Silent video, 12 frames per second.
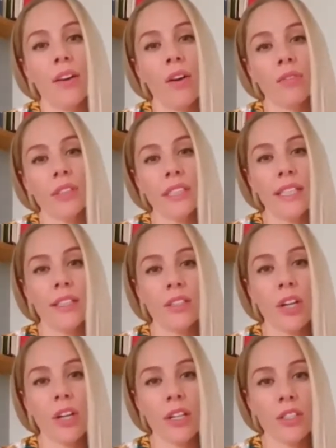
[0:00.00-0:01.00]
obviously you
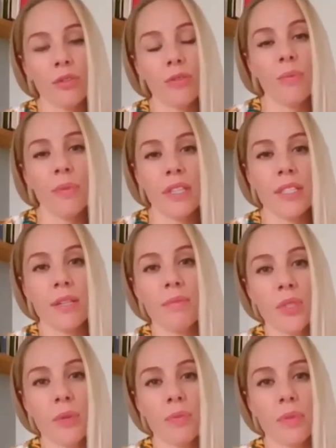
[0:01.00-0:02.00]
started suffering with the
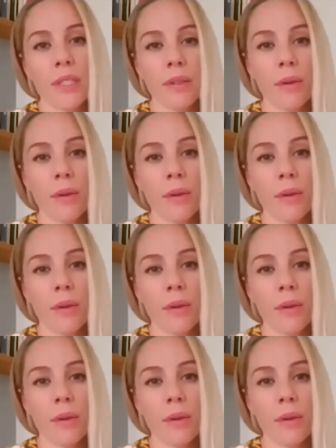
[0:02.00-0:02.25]
symptoms